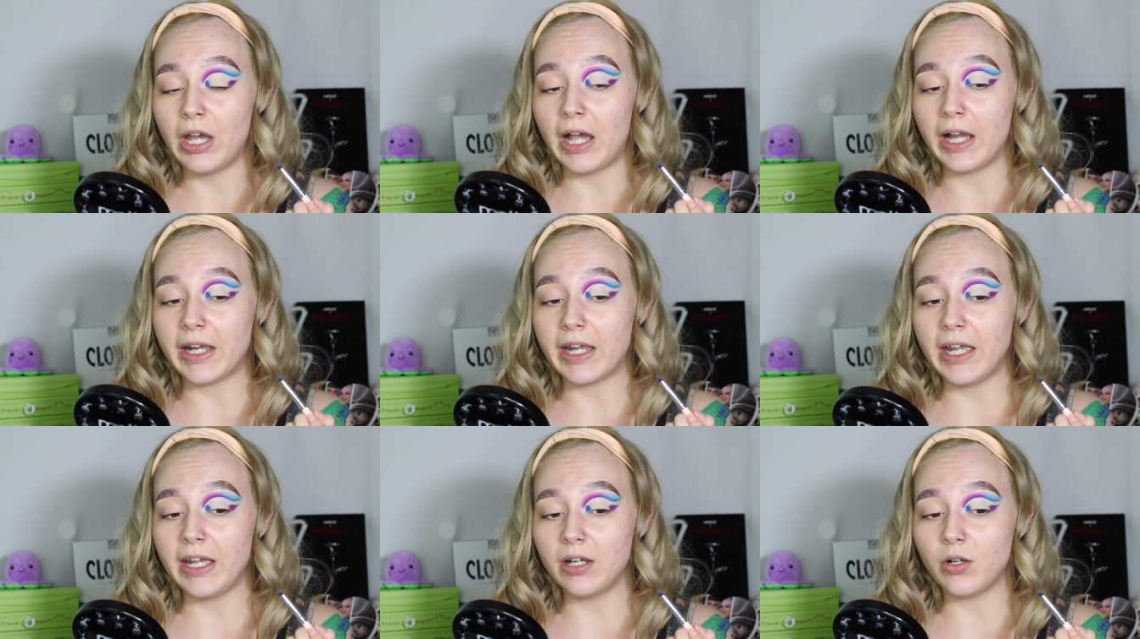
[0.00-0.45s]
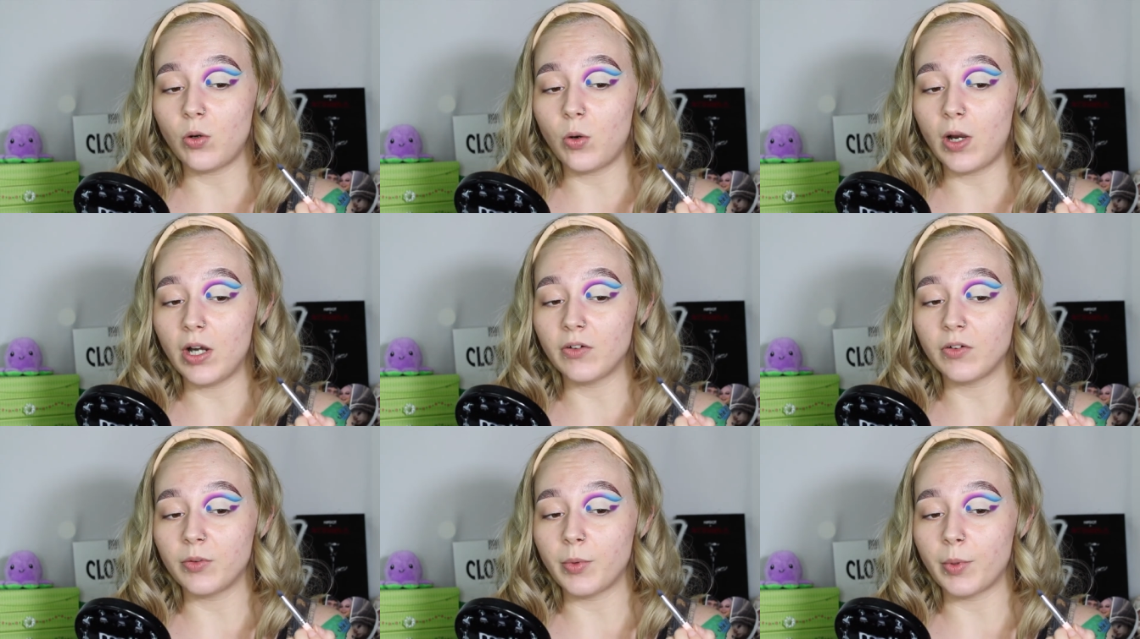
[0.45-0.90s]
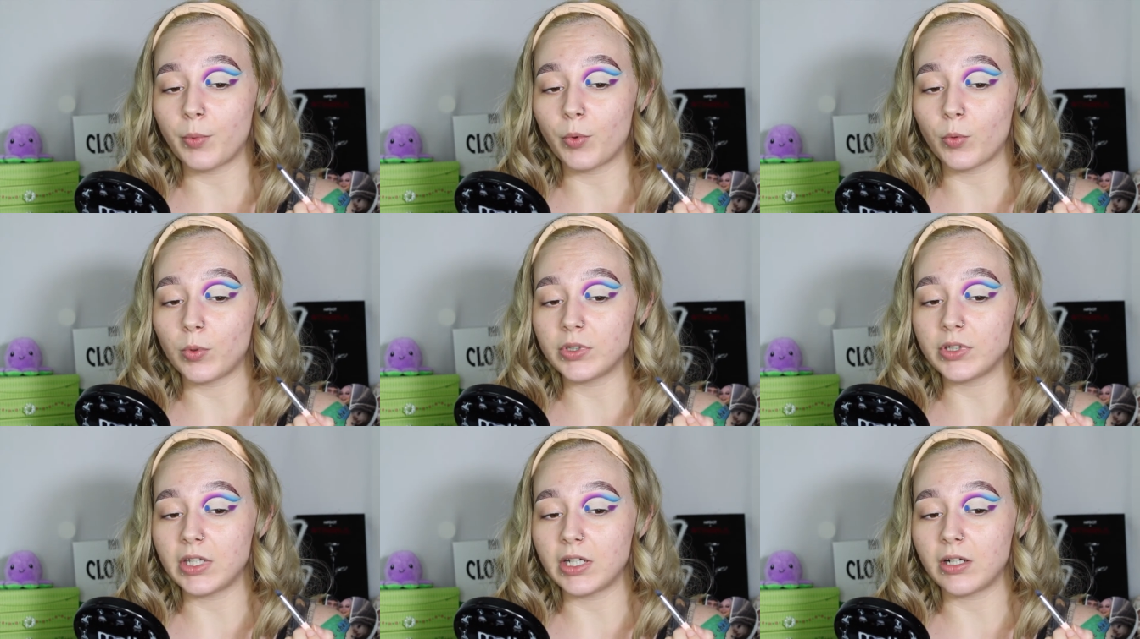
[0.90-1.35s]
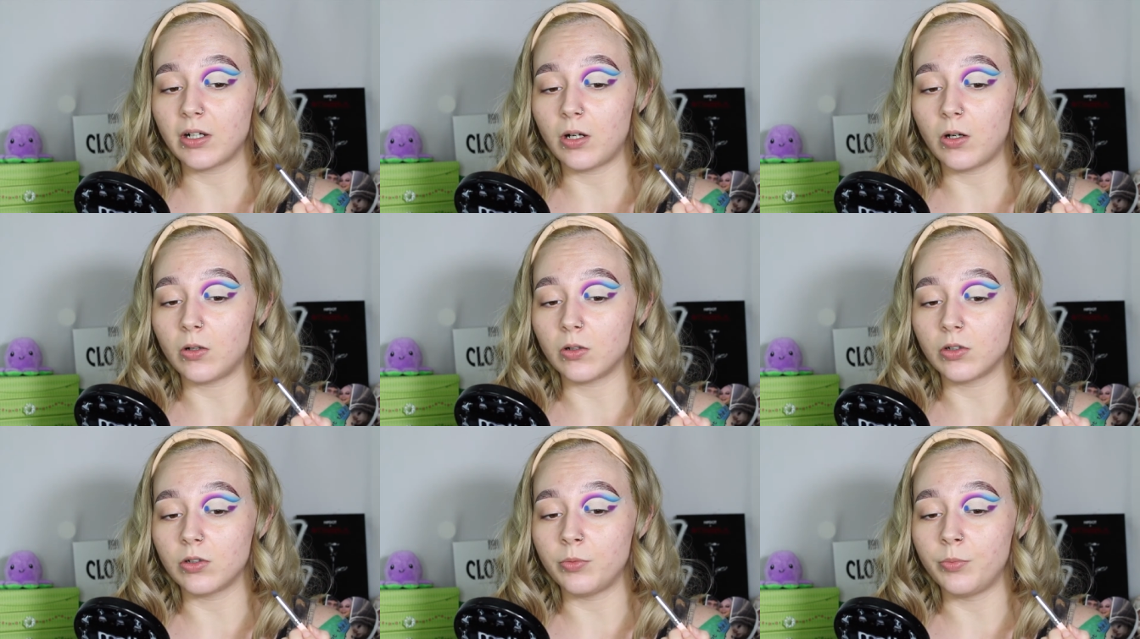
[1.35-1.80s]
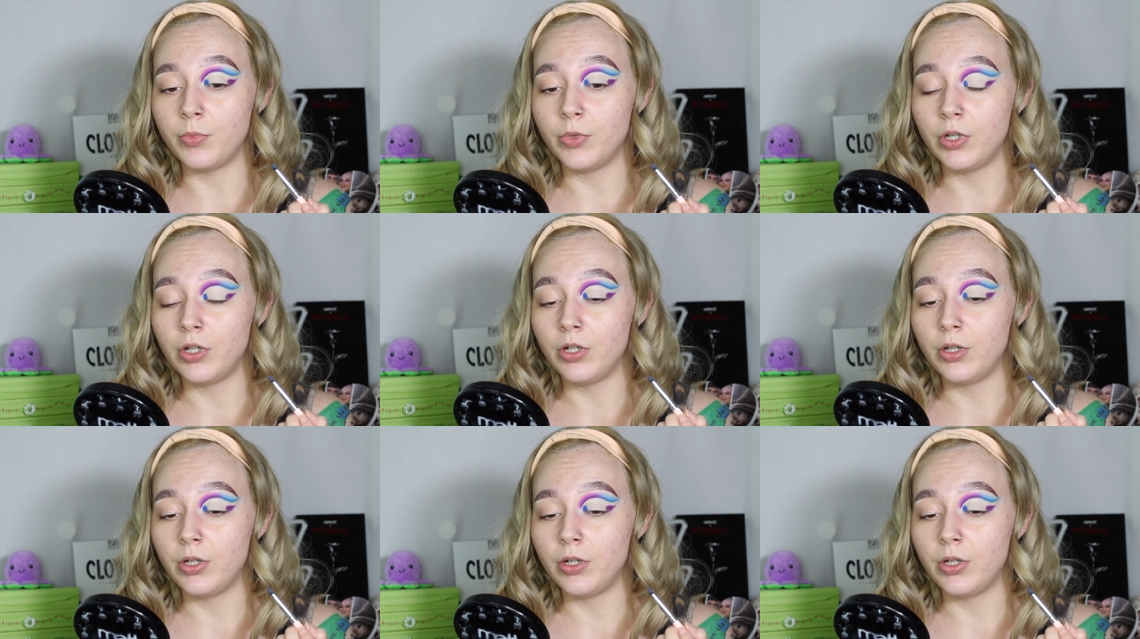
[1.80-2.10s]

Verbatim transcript: I can't quite remember what they called them.